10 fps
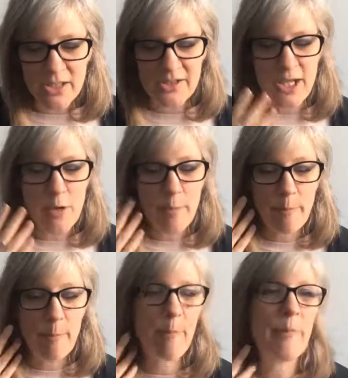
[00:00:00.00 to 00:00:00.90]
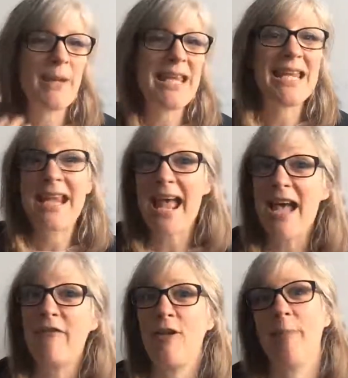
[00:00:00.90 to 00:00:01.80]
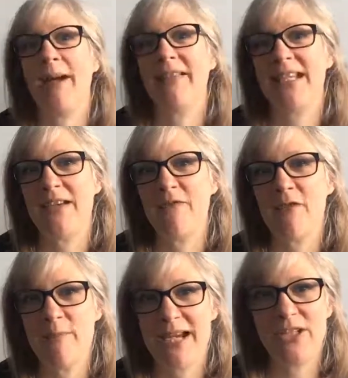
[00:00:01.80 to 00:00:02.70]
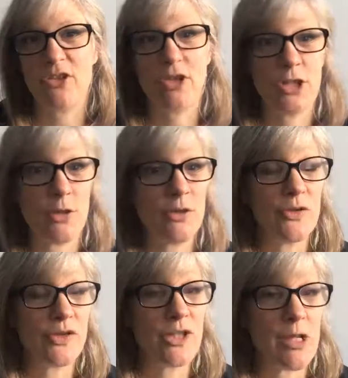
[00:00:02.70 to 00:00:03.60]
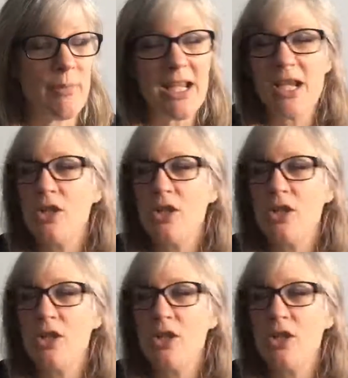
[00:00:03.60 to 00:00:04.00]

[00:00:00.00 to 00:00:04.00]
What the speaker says: So be careful about the information you consume.